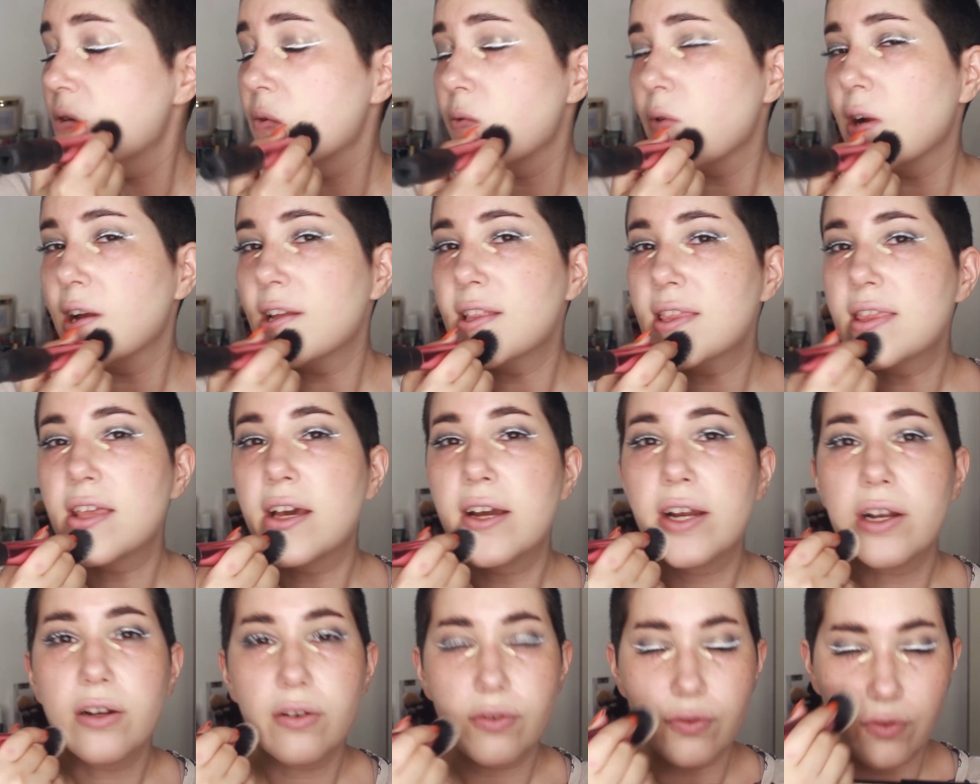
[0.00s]
right
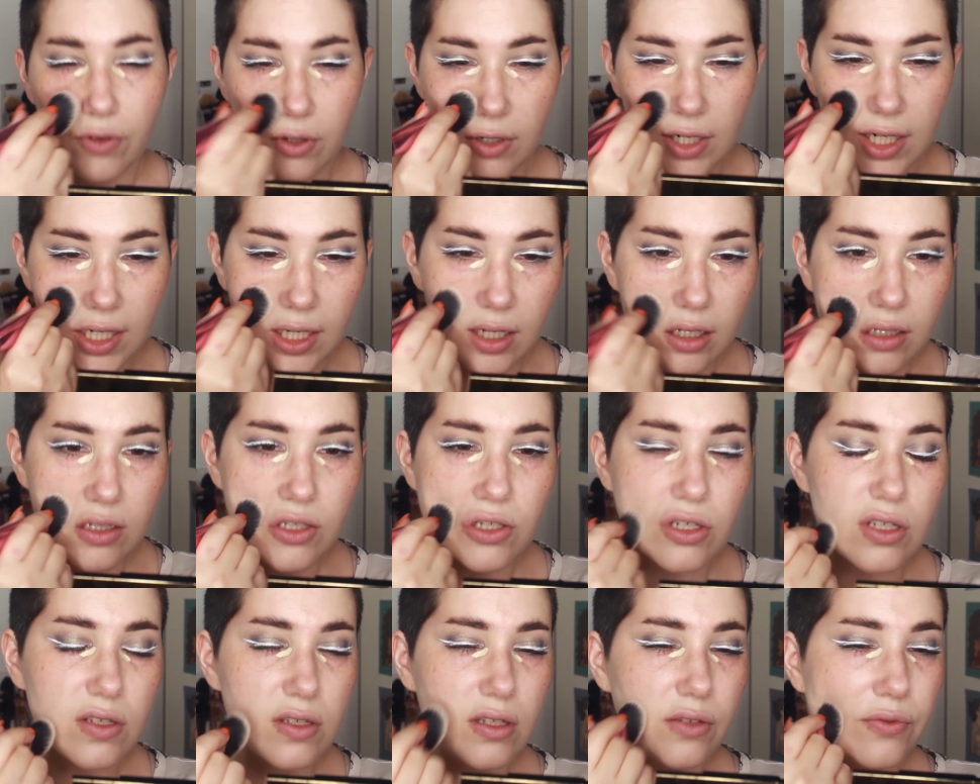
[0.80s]
there for
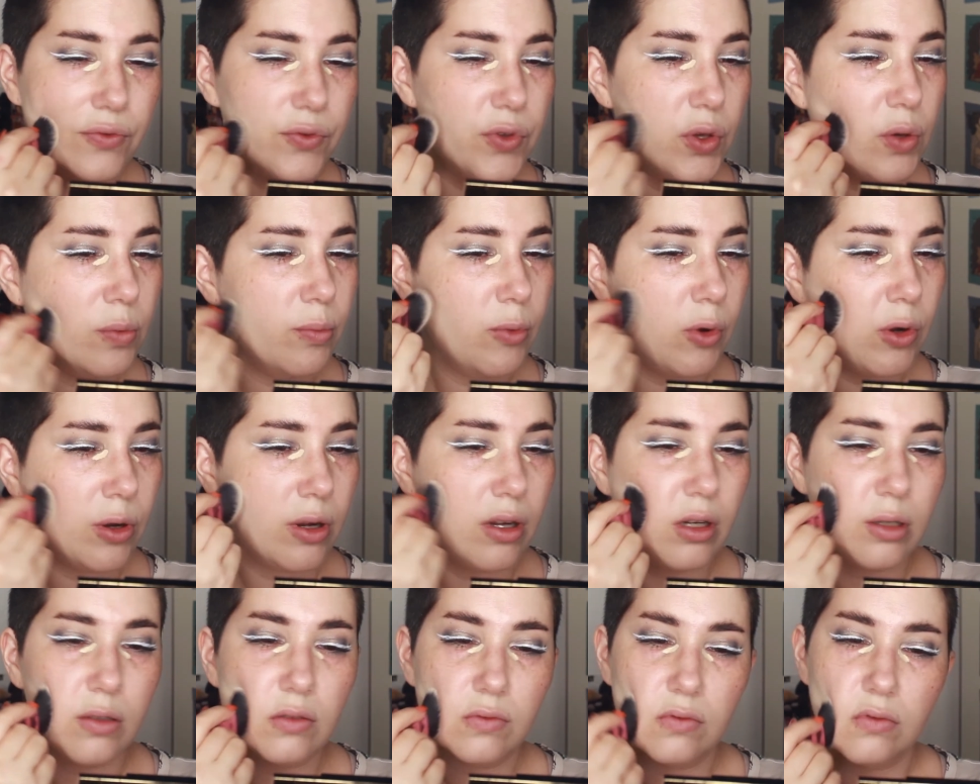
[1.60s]
just a few
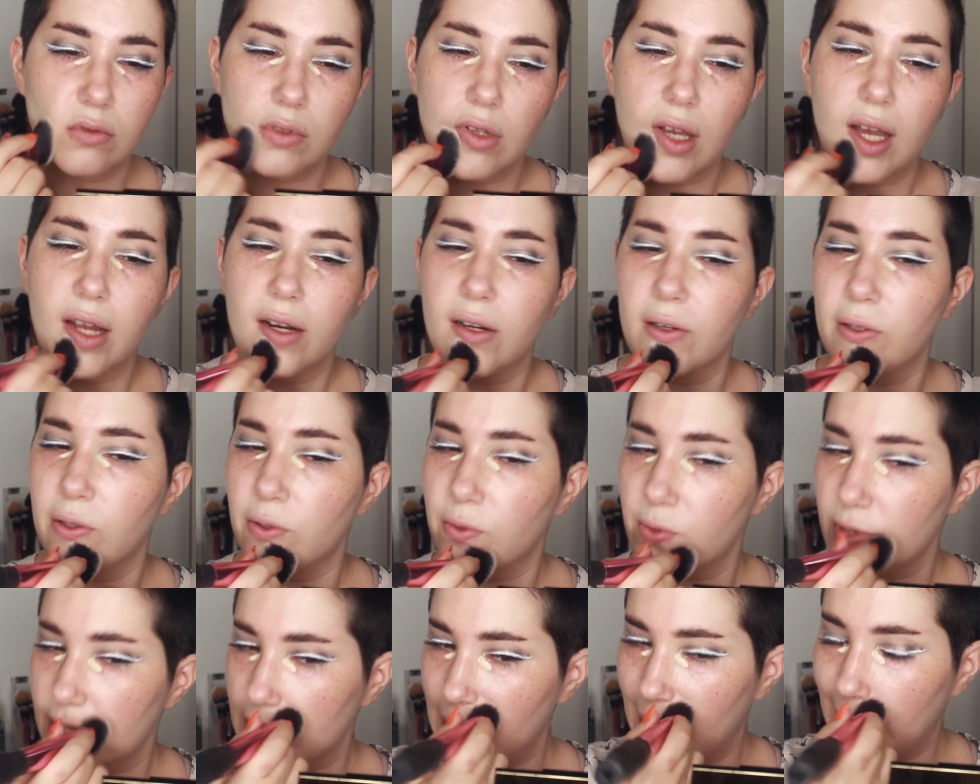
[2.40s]
more, I don't
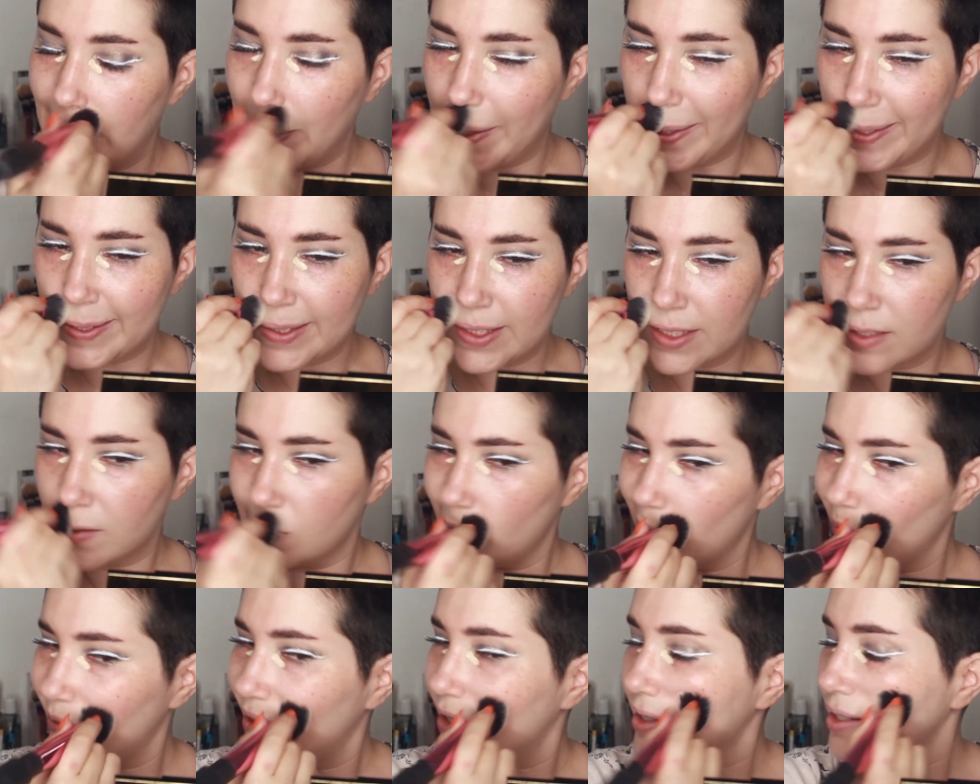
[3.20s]
know, seconds
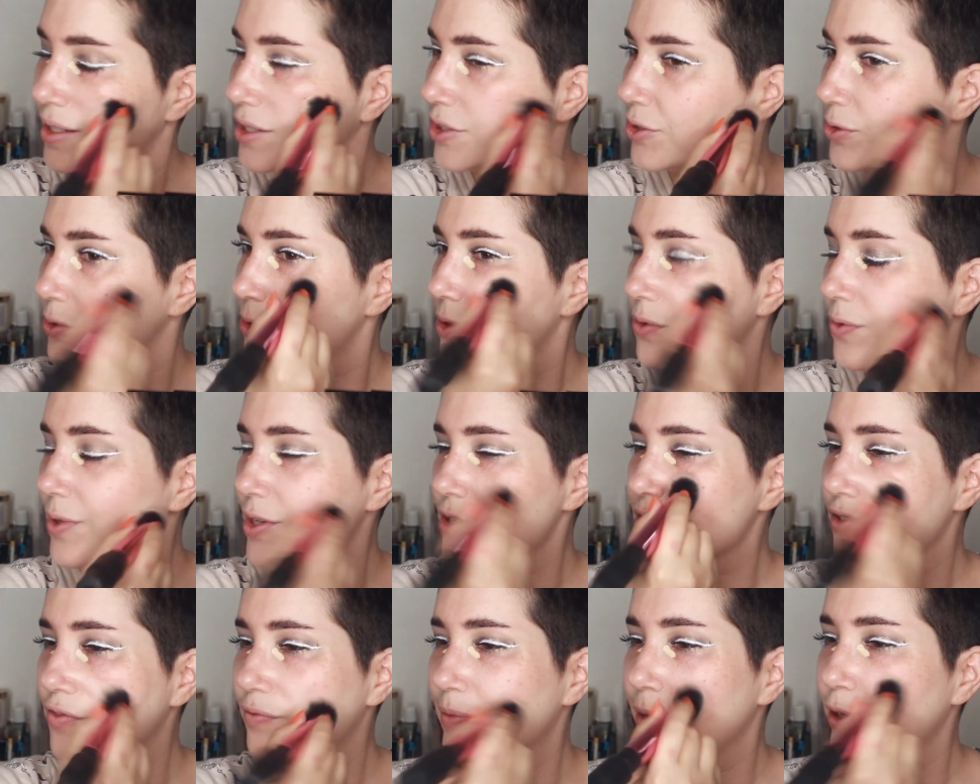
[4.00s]
while I do the
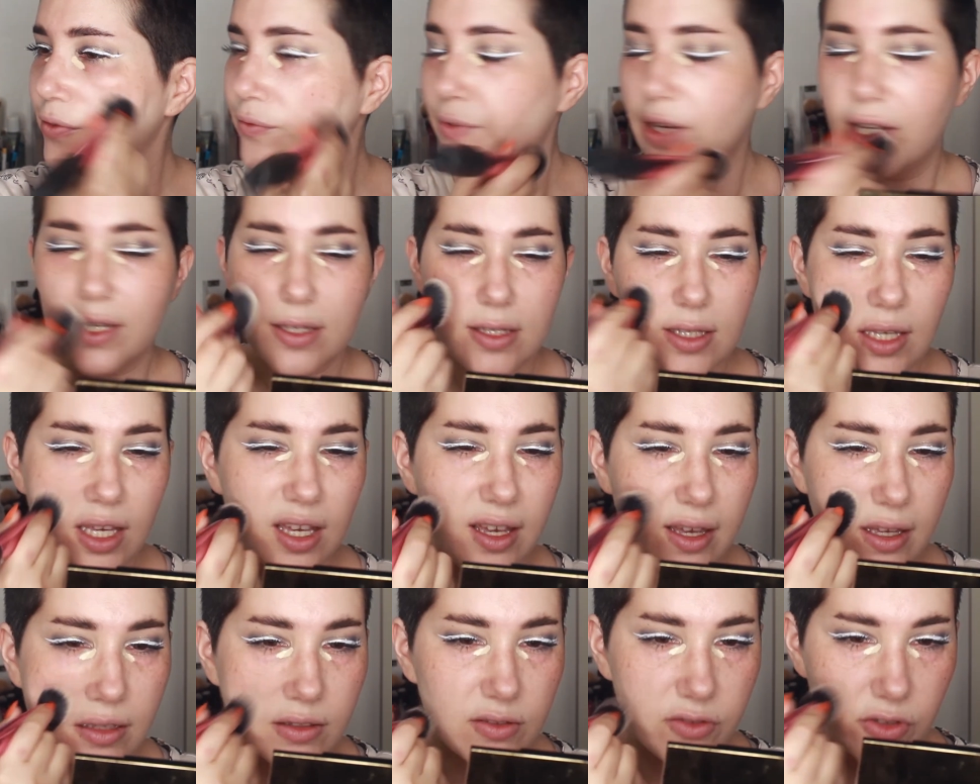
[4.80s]
rest of my face
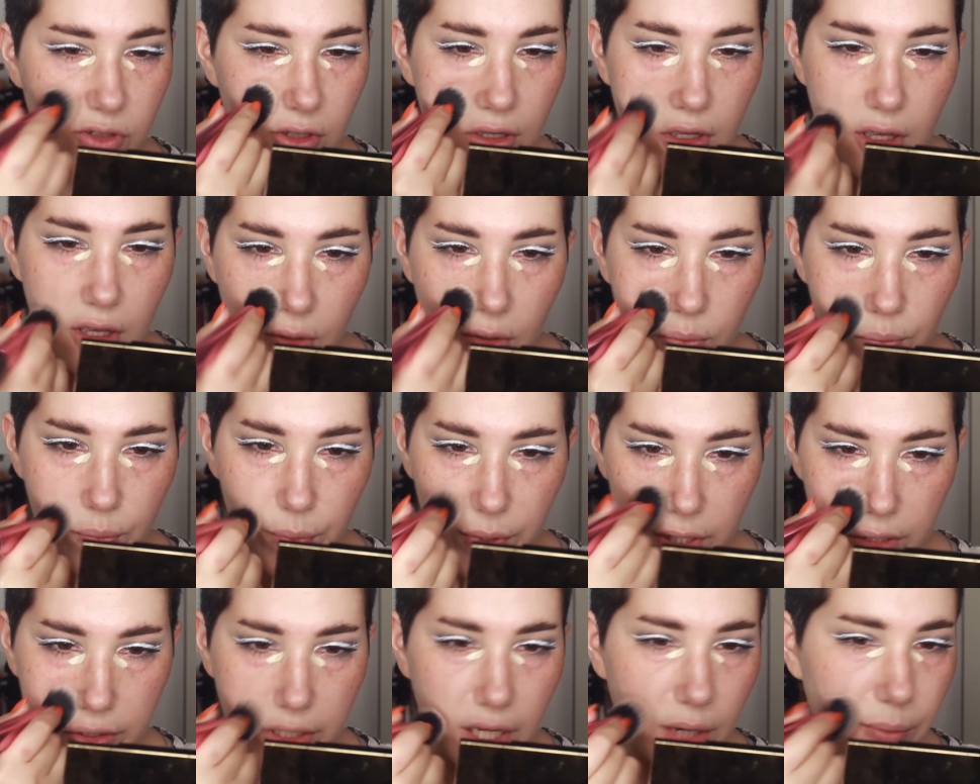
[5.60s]
and
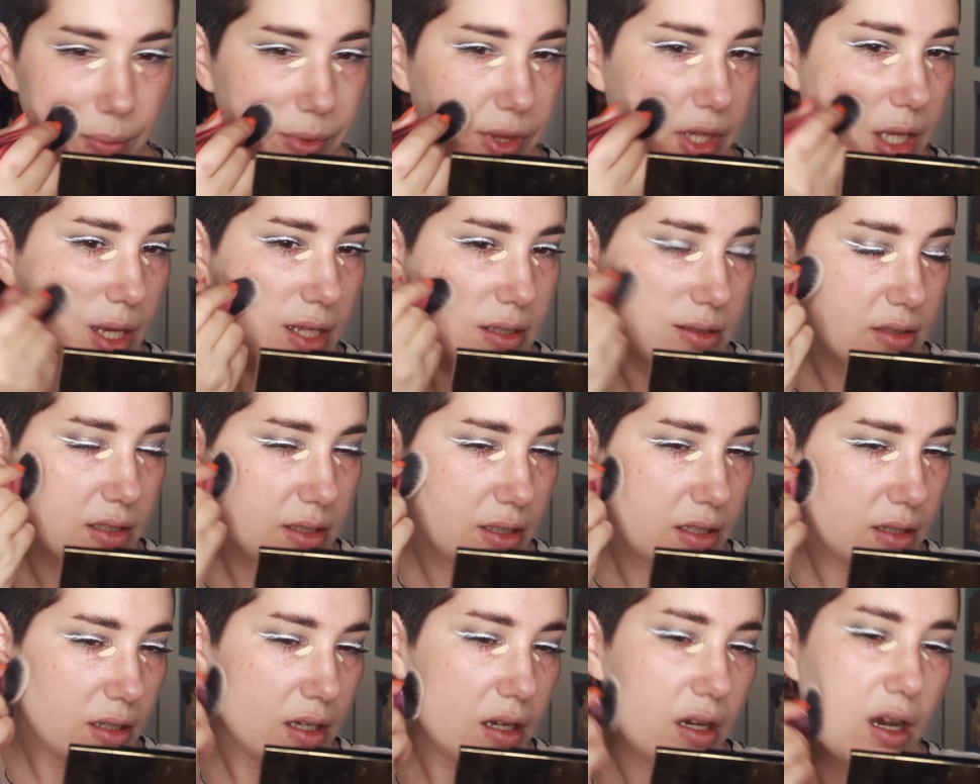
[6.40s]
build up that
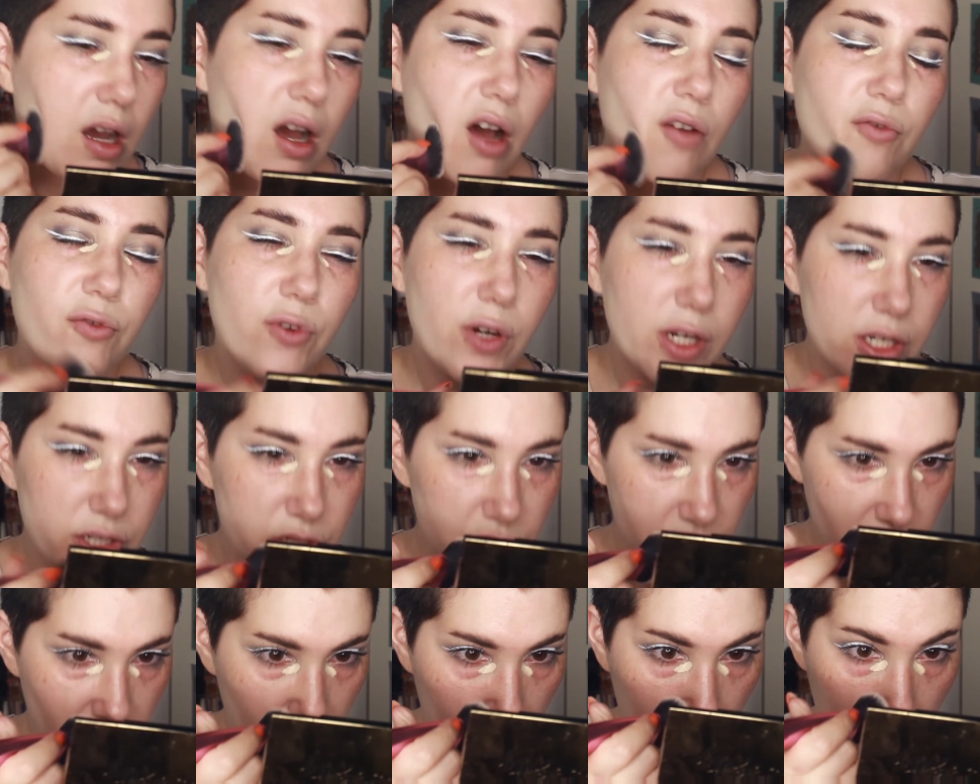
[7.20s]

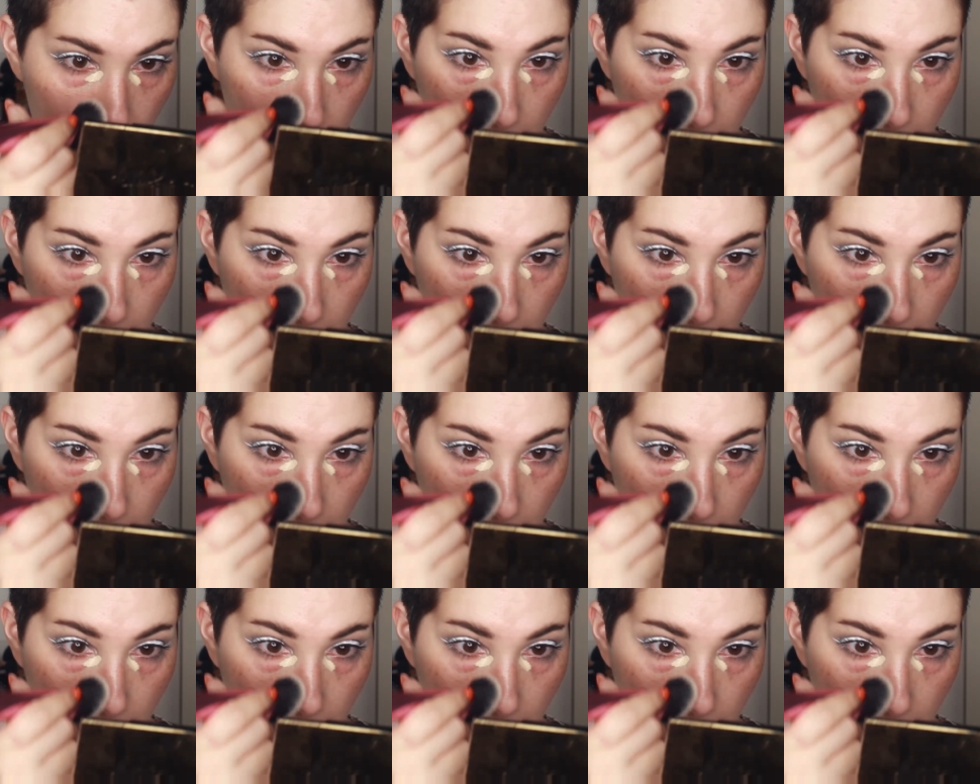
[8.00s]
coverage.